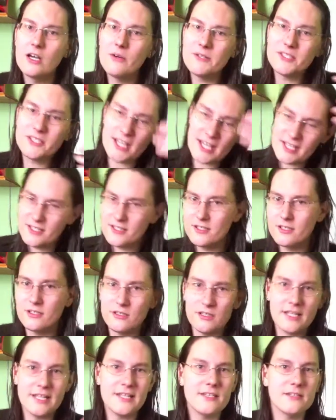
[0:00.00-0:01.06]
in which case,
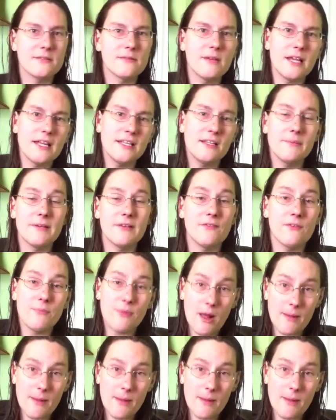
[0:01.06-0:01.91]
he's in a bit of a